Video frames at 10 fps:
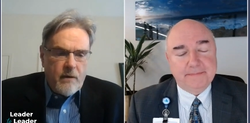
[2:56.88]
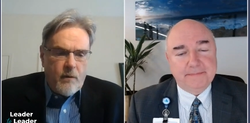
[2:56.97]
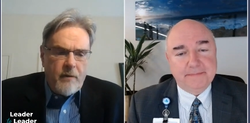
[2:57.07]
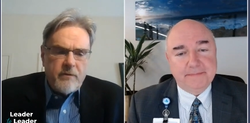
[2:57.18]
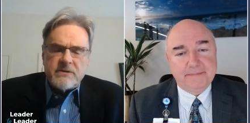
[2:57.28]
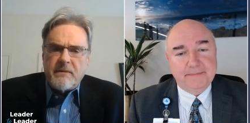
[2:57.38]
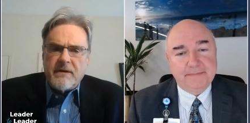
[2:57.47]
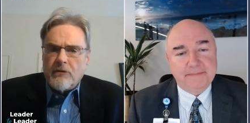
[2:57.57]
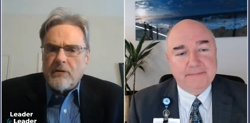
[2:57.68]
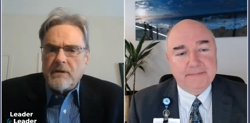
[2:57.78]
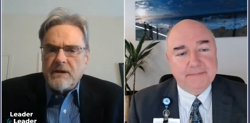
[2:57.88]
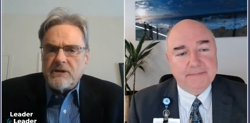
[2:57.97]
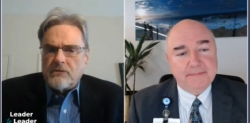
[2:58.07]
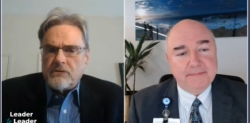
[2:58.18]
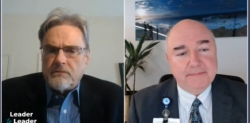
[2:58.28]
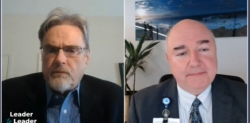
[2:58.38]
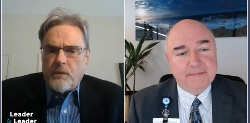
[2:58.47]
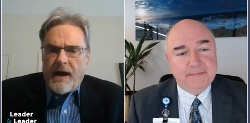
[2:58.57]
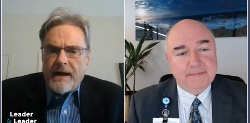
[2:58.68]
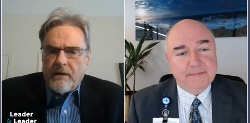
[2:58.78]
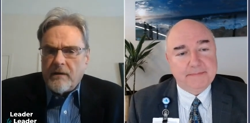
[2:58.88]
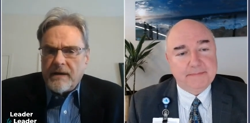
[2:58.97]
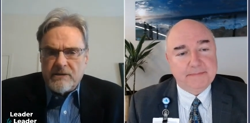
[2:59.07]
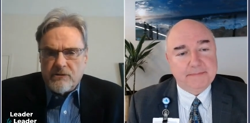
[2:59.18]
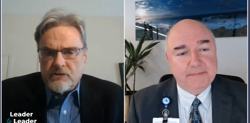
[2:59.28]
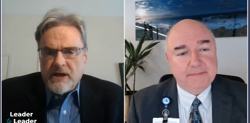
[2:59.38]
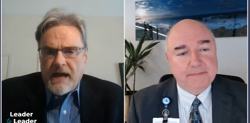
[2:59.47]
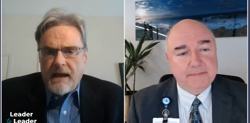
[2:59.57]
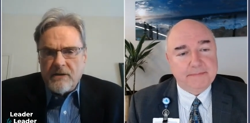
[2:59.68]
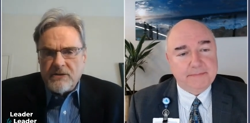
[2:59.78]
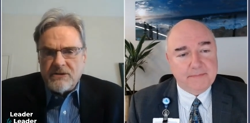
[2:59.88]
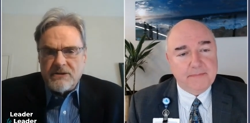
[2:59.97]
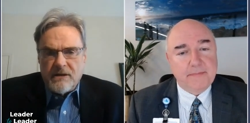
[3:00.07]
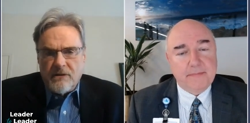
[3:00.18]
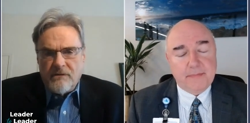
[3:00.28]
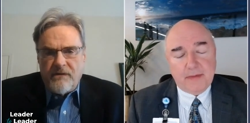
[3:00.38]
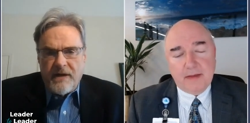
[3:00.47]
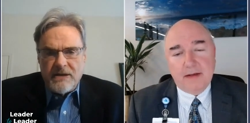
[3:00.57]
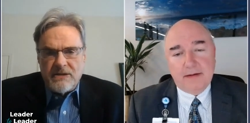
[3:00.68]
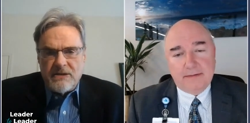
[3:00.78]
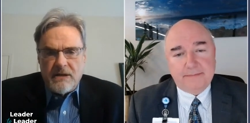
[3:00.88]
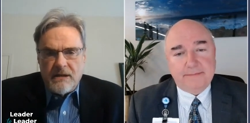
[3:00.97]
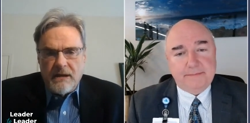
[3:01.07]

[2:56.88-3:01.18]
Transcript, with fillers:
Speaker 1: What were some of your initial priorities or challenges that you faced